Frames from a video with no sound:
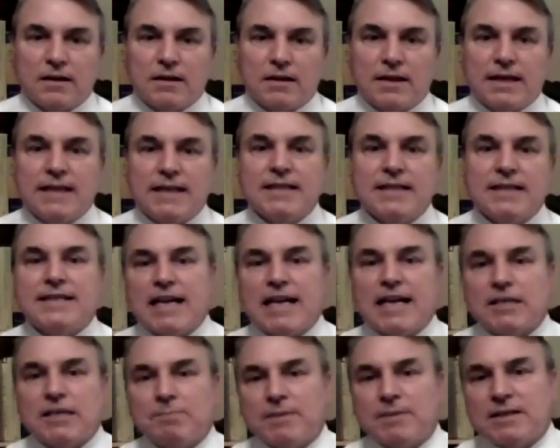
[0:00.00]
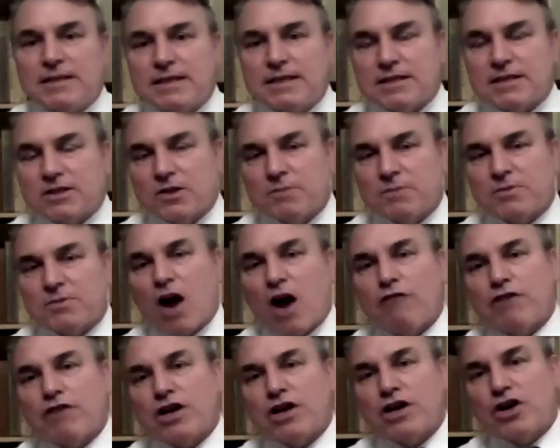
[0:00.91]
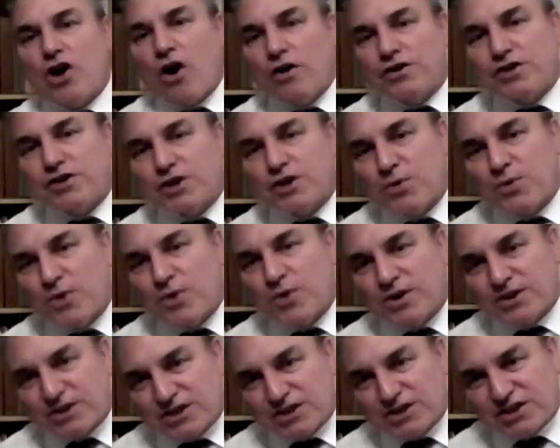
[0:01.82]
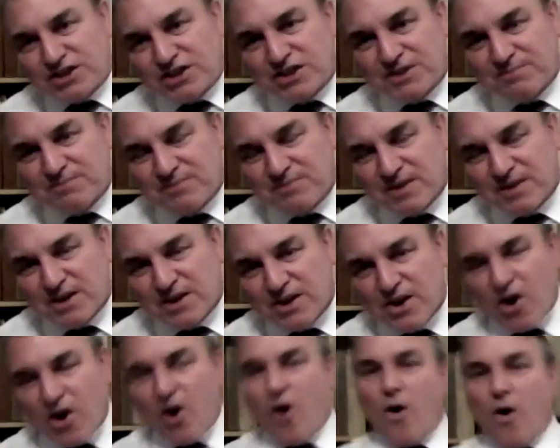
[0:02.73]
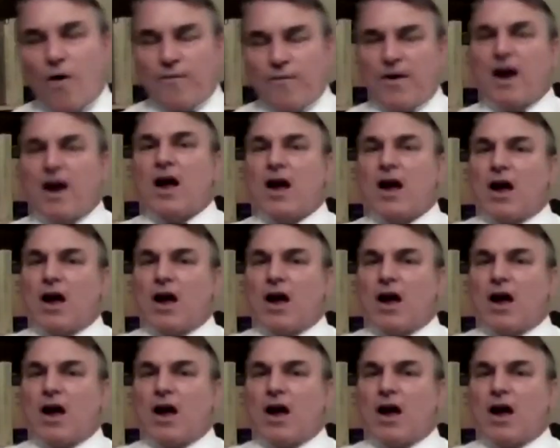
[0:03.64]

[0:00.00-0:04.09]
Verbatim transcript: these despotisms are a consequence of